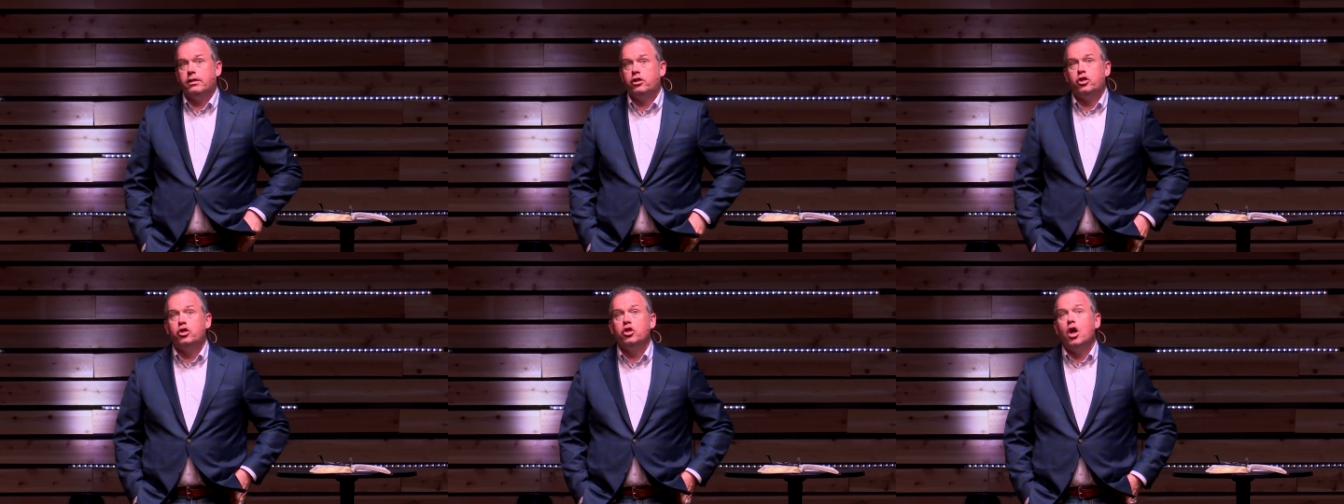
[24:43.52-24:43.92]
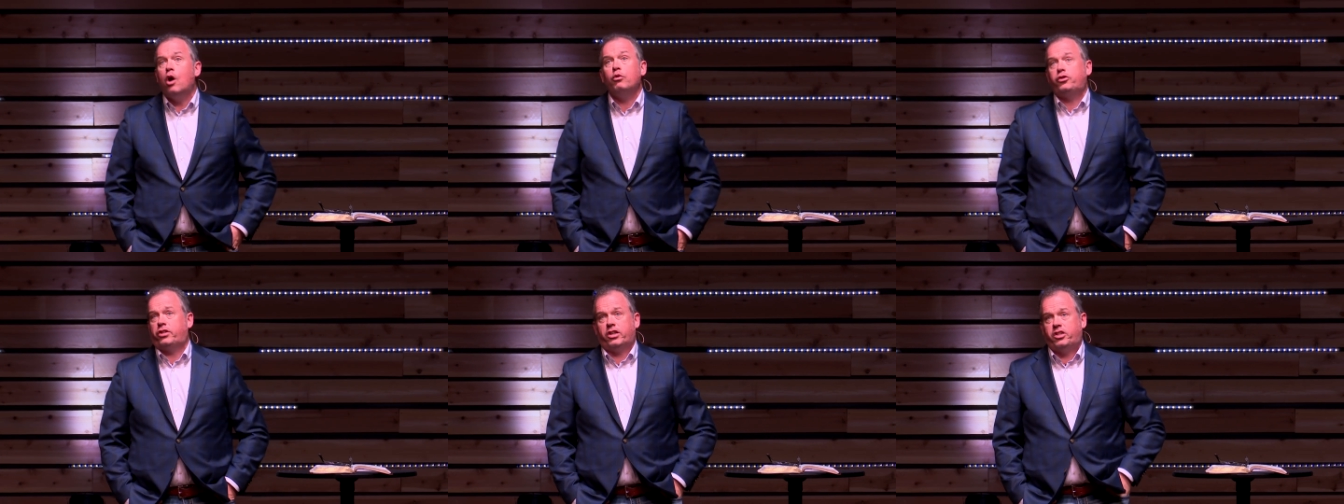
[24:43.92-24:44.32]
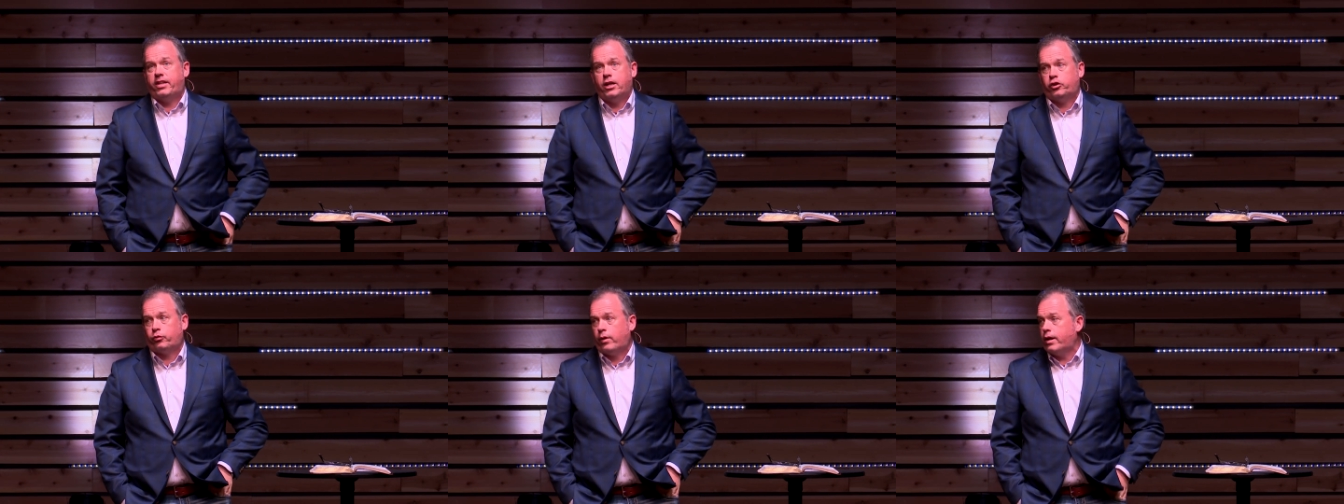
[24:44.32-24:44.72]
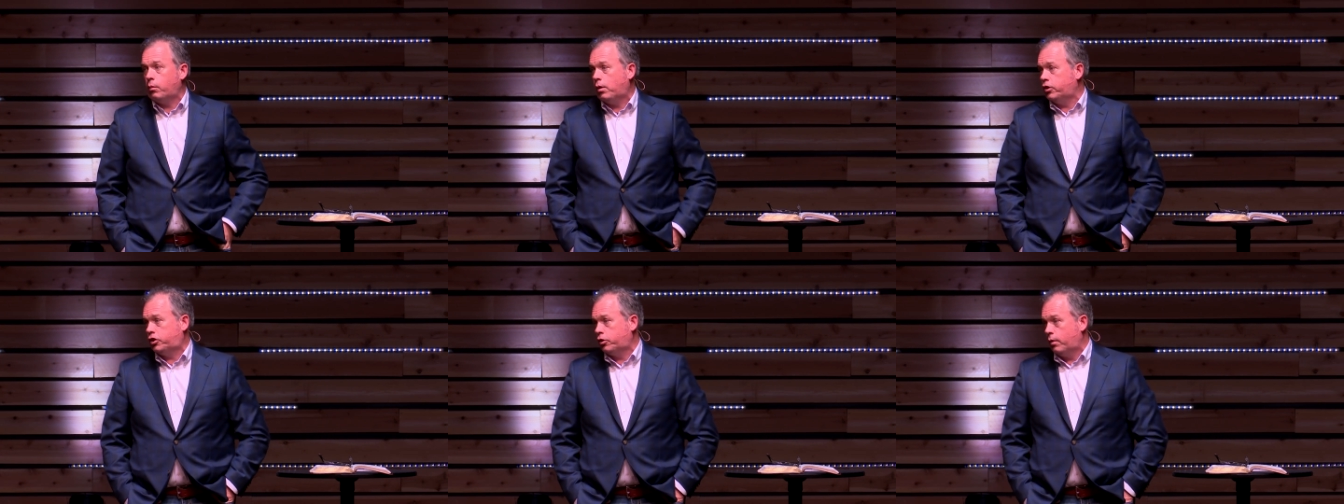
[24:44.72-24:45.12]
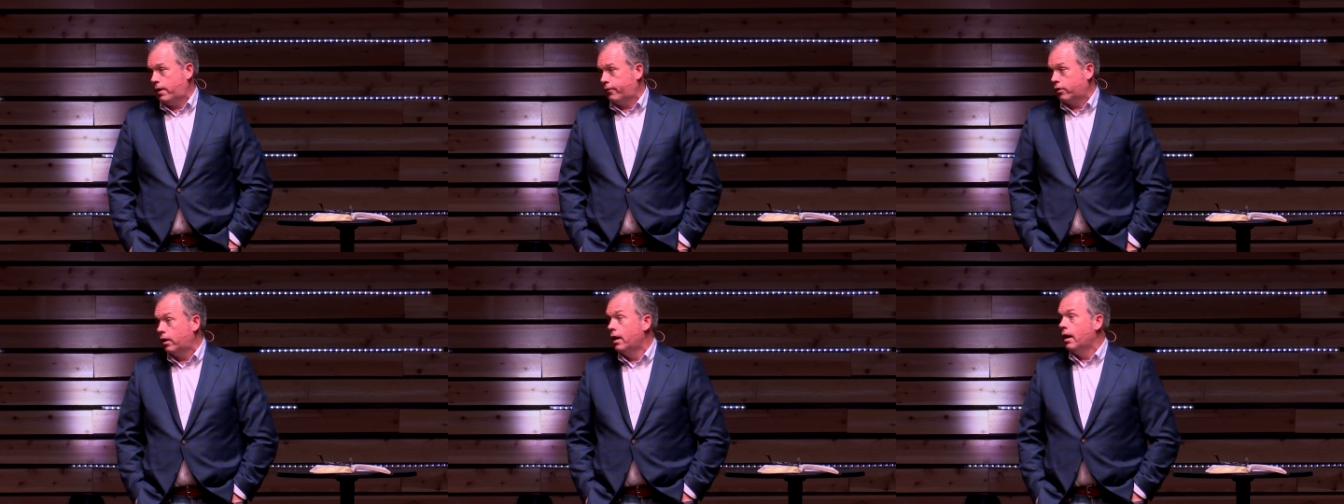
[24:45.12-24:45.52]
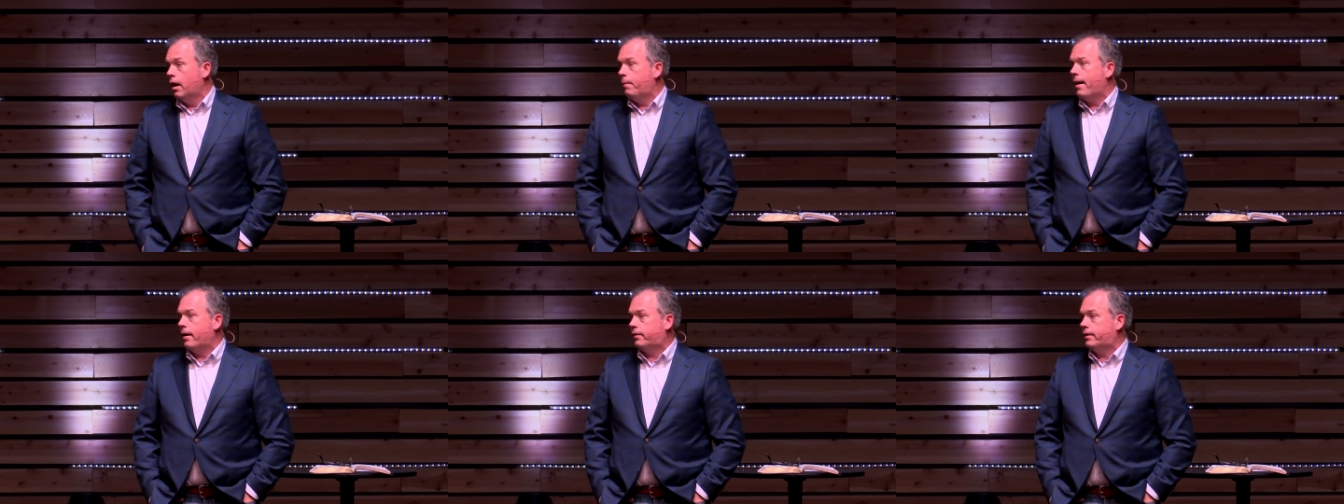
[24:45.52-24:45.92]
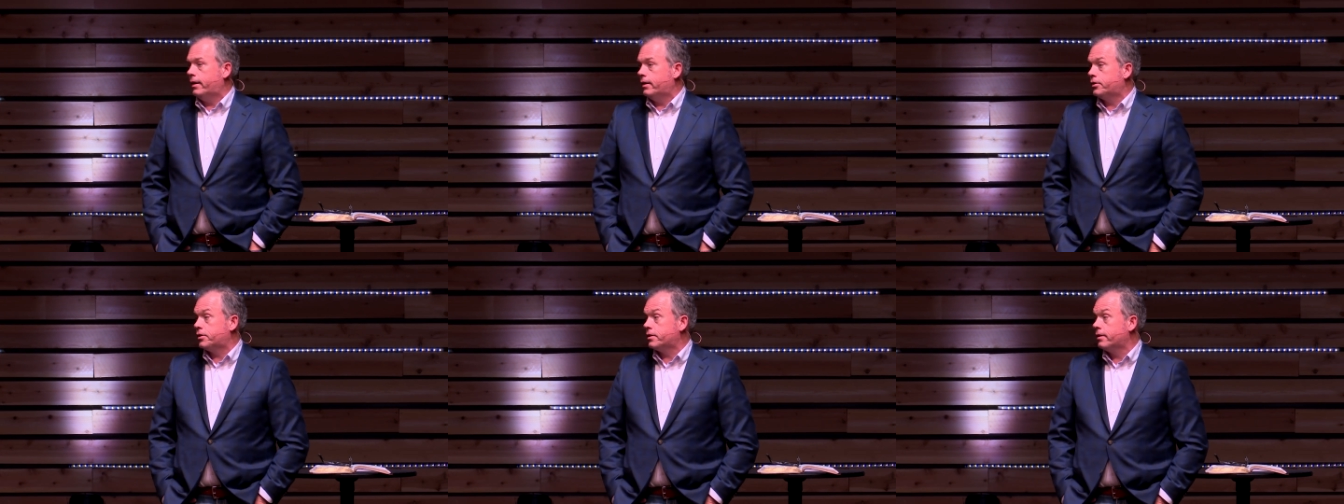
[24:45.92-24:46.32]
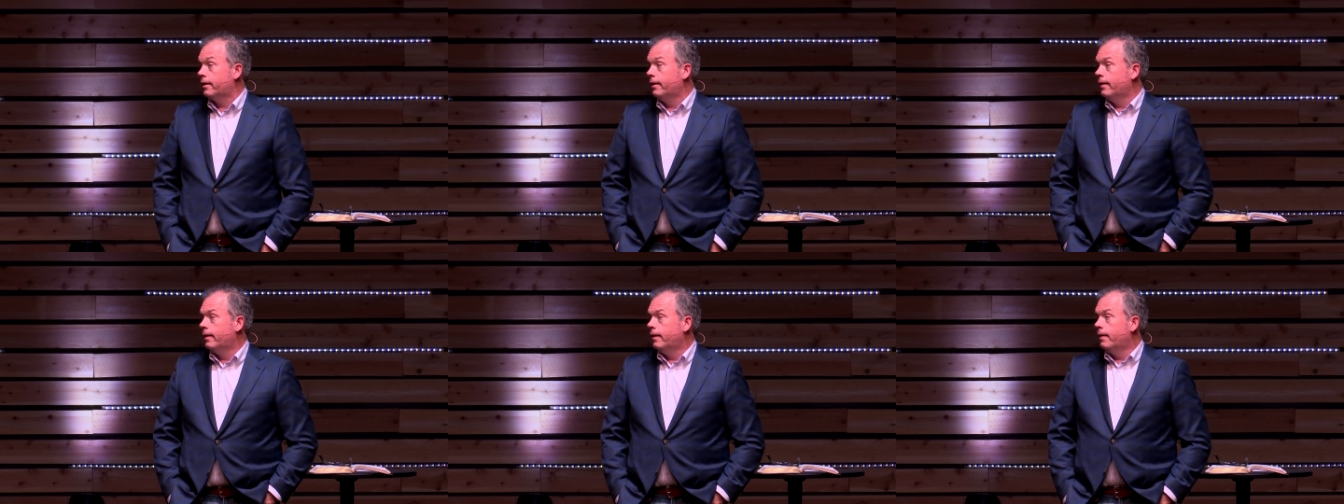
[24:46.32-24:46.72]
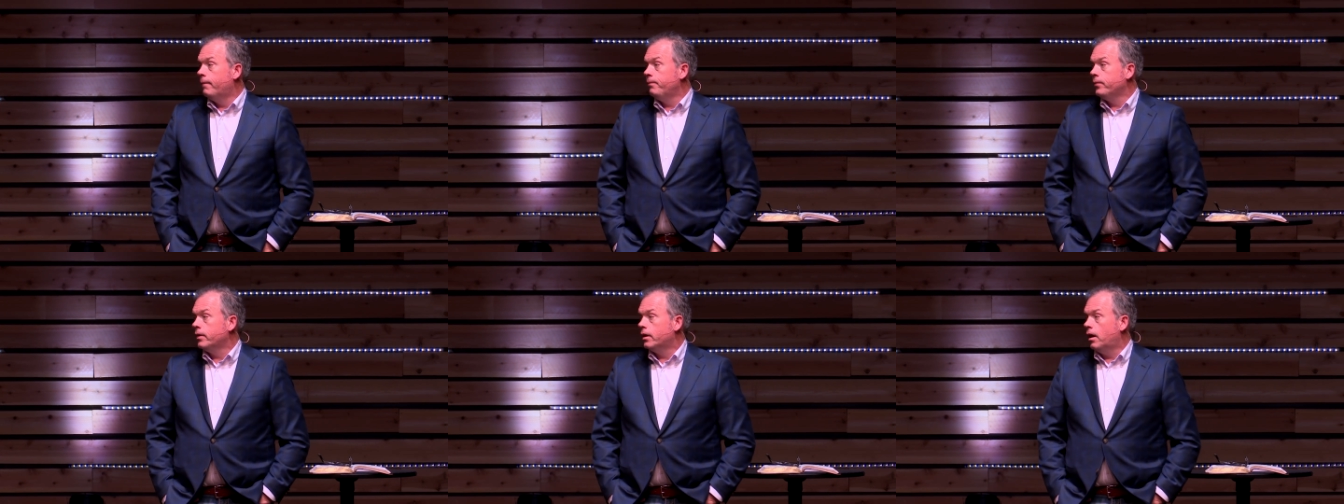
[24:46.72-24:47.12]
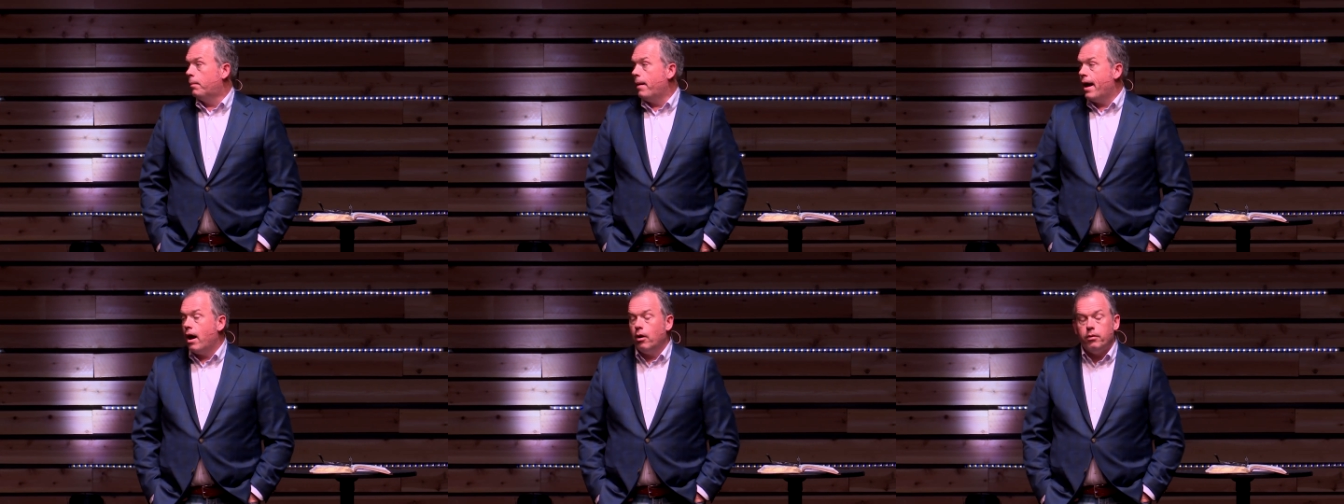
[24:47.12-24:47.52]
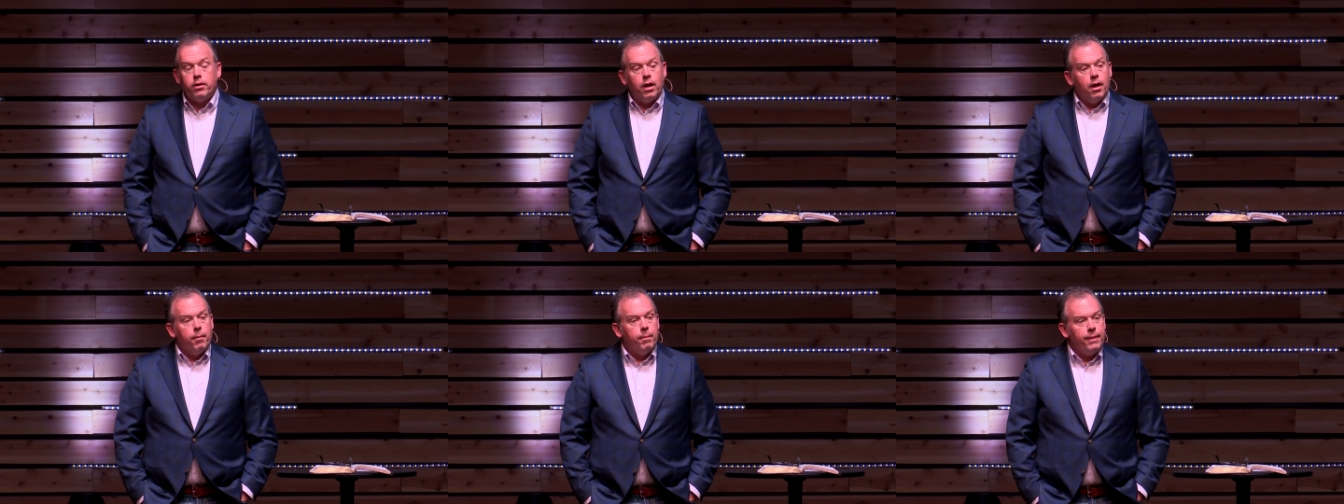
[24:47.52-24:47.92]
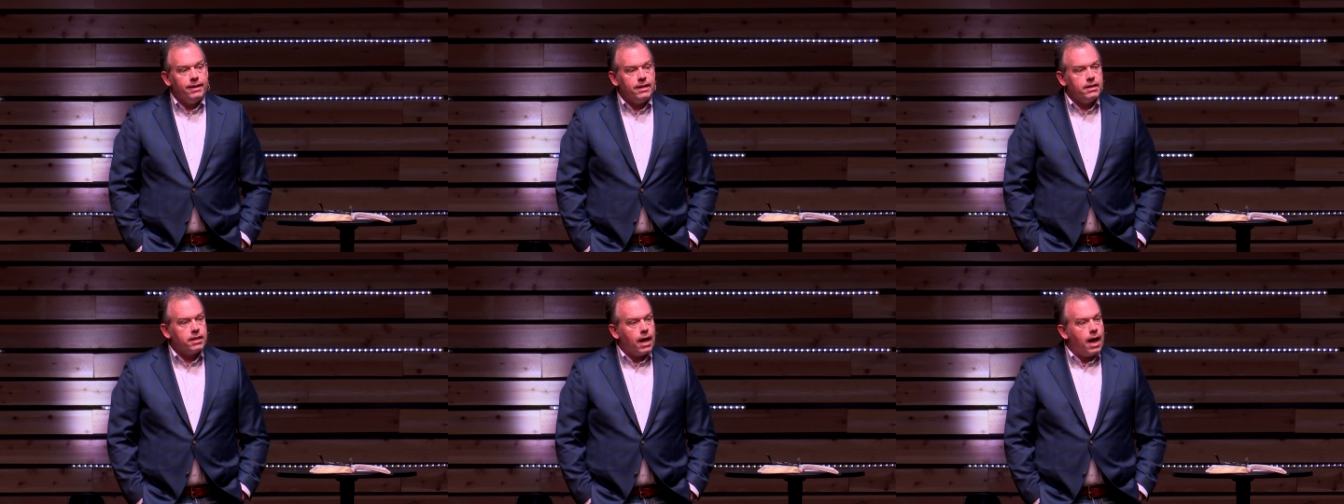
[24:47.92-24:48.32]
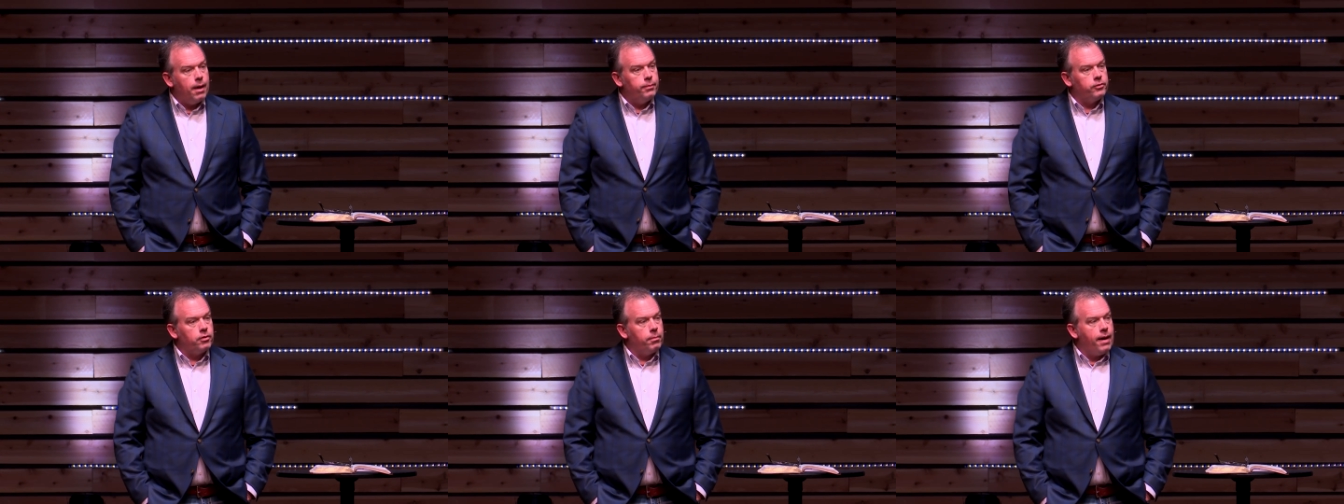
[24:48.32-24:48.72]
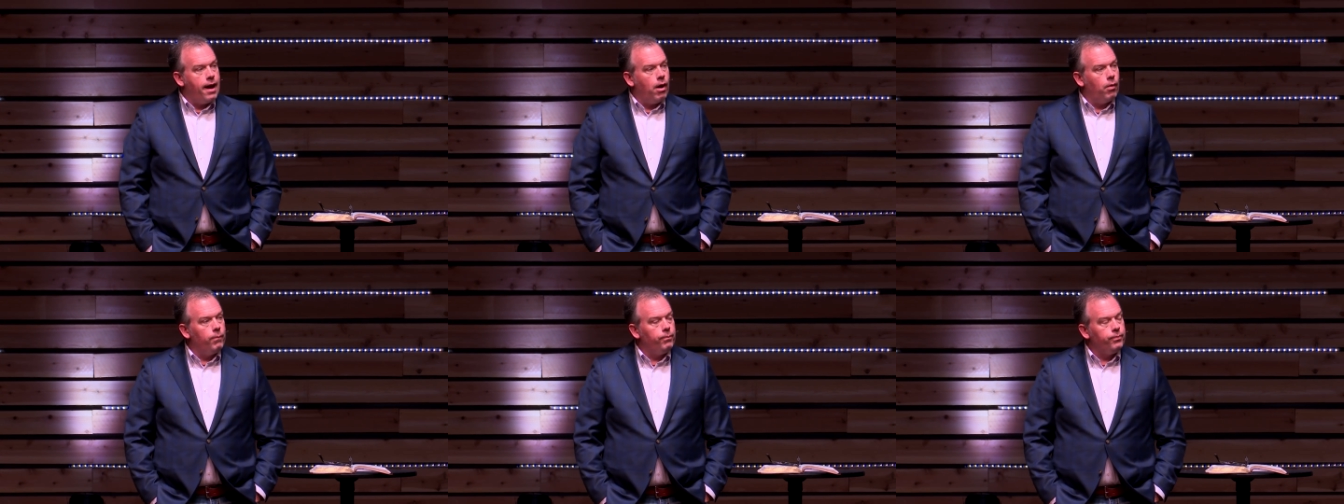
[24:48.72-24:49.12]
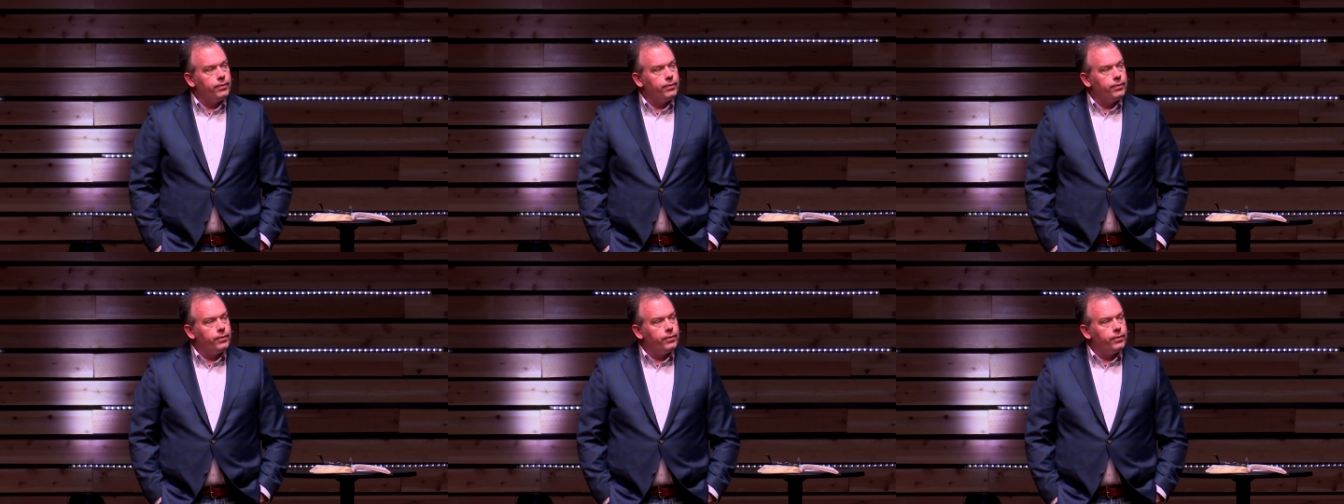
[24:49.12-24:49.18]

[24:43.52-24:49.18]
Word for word: no success rate whatsoever about this, about many times about,